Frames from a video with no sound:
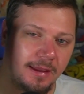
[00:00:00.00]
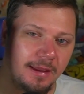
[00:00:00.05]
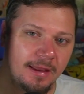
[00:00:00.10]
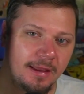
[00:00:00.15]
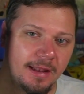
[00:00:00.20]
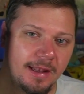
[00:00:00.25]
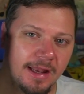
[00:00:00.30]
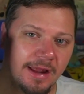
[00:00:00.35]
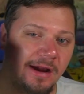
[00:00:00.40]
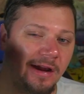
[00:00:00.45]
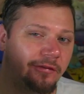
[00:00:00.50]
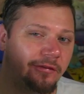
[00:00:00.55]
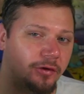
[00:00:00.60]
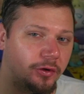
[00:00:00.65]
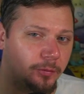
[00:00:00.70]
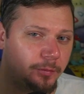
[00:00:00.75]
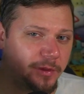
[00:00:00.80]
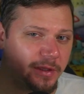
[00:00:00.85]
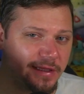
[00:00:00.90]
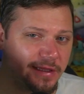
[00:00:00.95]
Now I've
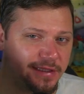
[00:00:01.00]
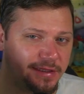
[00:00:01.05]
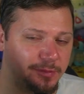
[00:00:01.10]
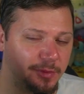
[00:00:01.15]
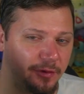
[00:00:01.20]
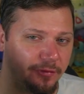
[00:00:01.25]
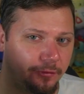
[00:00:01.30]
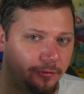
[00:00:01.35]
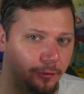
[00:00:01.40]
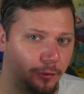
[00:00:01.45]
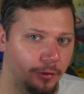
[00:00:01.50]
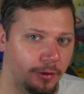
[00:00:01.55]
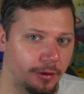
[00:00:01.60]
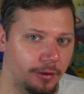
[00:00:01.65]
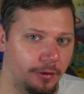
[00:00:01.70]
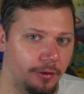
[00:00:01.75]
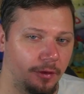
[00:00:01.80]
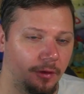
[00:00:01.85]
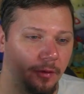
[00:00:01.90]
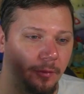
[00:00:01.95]
opened these
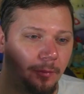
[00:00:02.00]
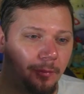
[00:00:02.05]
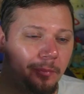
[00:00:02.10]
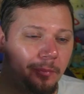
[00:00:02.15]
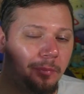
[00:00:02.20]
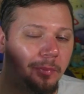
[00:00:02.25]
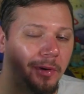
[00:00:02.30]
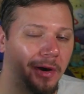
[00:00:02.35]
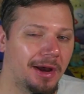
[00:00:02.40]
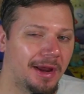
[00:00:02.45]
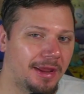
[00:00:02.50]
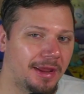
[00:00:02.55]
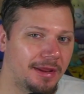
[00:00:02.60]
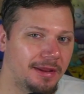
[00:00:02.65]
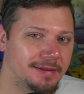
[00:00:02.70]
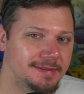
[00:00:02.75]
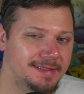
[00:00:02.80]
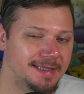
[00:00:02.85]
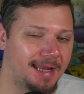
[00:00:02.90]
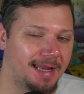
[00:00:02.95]
before, but
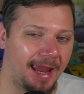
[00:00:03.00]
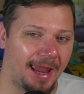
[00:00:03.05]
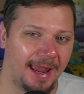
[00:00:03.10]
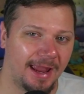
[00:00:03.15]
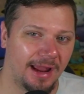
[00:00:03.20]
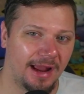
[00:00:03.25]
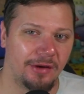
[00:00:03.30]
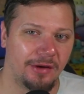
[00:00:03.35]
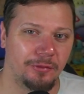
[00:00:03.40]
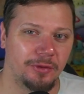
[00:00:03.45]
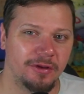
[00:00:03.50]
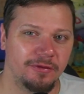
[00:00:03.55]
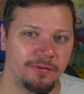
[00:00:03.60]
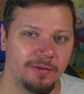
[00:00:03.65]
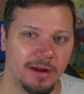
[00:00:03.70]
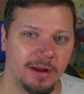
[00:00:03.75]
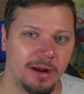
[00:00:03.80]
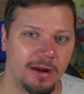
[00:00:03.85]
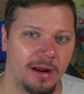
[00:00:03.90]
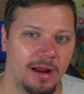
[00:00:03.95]
today I want to
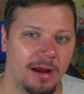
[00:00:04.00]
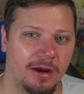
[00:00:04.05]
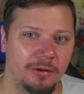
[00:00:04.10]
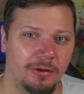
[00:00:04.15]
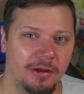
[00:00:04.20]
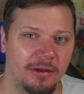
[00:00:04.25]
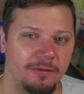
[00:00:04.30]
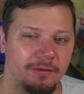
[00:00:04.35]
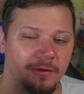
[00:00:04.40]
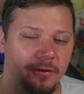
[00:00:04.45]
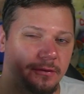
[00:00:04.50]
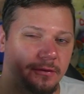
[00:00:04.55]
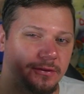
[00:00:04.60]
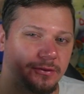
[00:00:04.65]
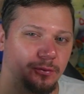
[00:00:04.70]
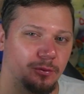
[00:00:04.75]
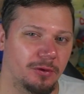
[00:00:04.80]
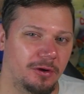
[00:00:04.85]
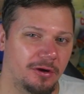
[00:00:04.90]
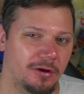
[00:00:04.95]
figure out if it was
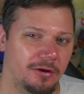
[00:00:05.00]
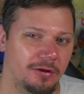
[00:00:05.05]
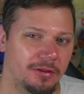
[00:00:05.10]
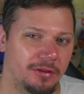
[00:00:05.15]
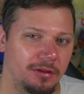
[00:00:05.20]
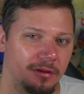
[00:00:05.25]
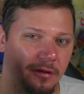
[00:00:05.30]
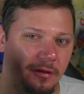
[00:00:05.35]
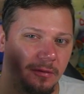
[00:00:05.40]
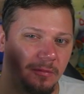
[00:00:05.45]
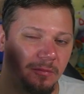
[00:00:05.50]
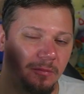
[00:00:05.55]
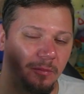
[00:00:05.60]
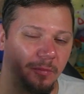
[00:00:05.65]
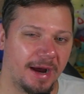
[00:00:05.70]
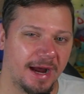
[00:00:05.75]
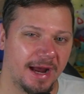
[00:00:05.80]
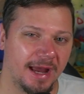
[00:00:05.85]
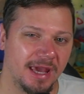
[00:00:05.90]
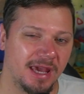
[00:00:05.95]
worth
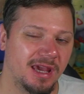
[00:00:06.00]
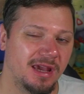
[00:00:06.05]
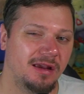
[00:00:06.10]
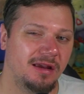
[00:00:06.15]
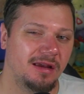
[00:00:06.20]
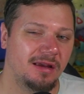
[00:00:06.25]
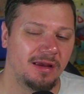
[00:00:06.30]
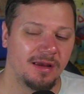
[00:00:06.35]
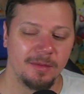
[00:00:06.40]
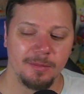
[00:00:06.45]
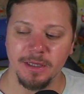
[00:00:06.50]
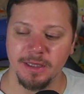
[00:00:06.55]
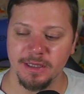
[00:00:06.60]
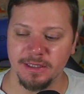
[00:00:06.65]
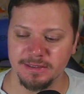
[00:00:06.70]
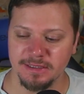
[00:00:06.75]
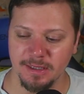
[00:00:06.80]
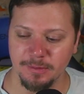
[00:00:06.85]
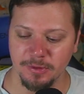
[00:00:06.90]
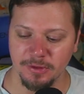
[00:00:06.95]
buying
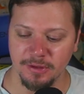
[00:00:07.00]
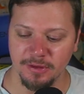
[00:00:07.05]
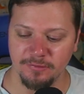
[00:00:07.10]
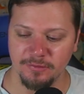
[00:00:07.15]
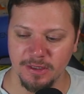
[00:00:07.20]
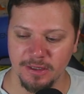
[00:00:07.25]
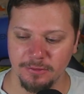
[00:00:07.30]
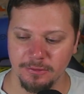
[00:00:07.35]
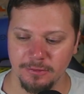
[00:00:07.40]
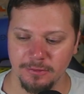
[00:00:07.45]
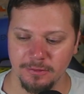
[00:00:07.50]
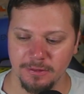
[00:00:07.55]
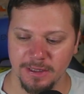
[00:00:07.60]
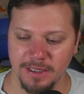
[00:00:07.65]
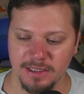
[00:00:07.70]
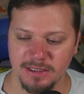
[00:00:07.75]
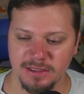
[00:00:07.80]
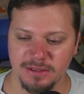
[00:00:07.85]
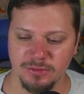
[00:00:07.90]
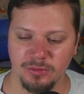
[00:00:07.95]
because I believe they were
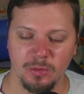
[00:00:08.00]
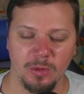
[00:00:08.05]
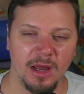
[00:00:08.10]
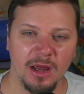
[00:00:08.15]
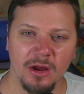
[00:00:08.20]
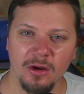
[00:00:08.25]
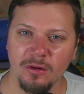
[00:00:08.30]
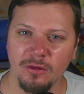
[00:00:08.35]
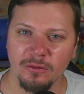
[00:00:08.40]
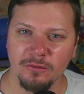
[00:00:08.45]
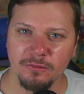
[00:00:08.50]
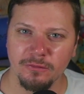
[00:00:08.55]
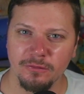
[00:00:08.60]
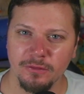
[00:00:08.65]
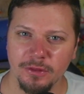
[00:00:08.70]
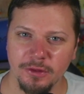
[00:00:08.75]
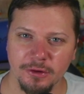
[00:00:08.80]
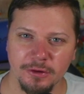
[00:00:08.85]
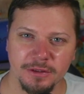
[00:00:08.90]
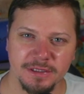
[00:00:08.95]
like twelve,
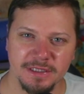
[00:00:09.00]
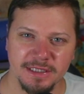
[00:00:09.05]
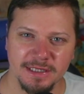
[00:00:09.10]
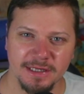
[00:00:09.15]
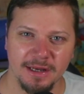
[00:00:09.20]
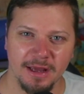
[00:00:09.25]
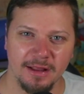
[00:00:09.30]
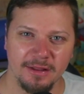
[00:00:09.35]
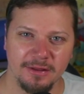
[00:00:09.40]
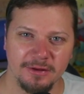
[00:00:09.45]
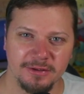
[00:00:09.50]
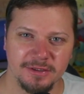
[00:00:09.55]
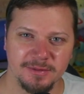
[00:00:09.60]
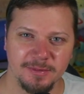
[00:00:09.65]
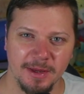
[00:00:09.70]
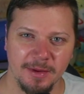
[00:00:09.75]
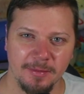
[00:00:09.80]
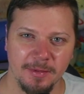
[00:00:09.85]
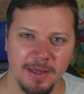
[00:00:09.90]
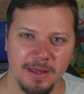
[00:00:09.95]
thirteen dollars
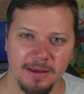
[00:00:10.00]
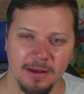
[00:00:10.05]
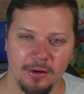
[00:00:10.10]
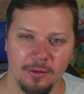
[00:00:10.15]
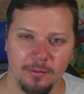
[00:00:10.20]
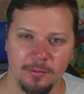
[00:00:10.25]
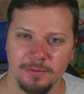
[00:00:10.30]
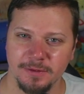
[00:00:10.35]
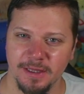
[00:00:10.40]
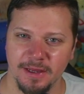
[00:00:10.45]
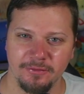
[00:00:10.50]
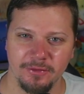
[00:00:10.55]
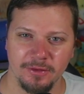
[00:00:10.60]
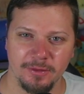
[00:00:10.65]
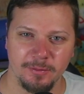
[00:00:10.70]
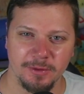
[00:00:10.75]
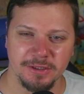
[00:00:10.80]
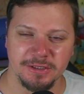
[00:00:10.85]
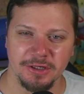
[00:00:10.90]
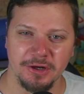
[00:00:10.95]
maybe. I'll
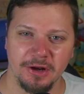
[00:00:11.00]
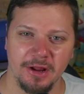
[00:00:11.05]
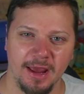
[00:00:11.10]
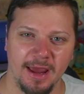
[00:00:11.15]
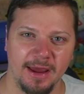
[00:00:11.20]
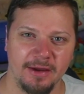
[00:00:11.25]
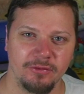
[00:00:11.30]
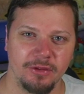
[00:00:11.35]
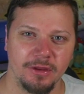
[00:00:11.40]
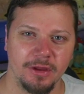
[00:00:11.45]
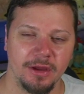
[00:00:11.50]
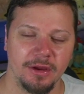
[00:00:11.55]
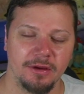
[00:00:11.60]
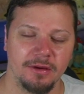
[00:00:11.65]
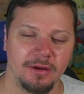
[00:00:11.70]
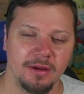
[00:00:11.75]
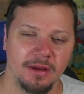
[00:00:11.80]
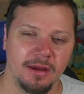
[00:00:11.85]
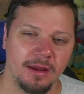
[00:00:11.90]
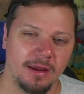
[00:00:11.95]
definitely be sure to have
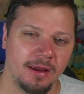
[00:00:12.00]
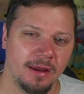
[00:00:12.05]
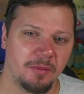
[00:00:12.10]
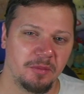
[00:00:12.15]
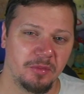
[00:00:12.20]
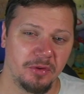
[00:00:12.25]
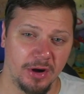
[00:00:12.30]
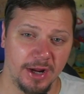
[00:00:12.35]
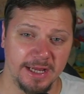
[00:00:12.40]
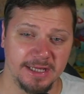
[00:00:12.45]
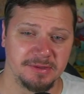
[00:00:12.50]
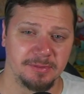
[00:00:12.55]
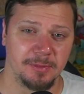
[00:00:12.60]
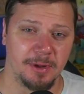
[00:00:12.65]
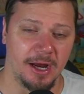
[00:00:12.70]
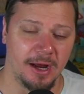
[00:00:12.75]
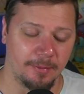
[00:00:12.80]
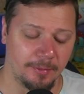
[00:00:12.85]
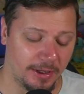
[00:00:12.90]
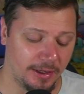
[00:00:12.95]
the price
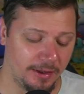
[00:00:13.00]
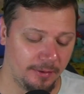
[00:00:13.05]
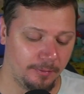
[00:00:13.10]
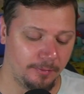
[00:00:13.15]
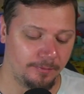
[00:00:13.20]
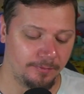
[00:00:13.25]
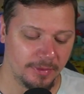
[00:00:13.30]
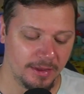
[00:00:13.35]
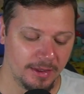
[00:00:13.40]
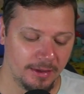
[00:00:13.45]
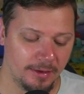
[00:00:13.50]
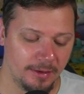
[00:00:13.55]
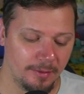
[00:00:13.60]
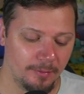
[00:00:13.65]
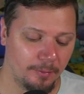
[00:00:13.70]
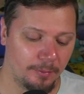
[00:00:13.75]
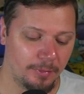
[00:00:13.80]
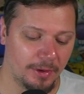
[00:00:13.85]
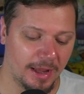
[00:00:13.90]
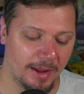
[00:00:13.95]
pop up,
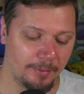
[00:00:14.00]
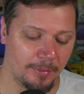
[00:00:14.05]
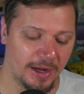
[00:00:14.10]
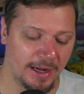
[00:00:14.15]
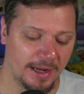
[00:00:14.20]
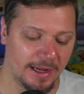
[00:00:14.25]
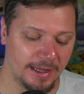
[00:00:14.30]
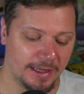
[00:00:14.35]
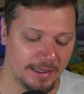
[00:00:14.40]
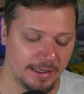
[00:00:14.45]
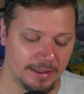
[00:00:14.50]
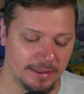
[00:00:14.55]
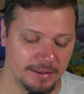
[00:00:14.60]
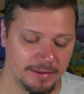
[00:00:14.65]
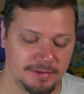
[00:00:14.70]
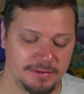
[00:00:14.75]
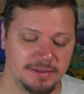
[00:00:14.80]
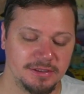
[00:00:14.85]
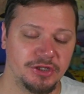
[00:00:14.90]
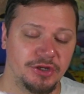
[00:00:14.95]
but I bought
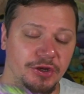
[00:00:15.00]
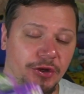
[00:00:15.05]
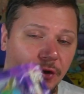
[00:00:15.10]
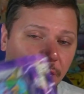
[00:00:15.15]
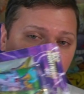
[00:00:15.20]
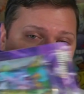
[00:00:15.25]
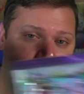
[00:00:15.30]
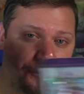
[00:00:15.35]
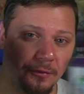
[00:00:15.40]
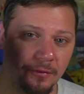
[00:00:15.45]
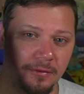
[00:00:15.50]
two.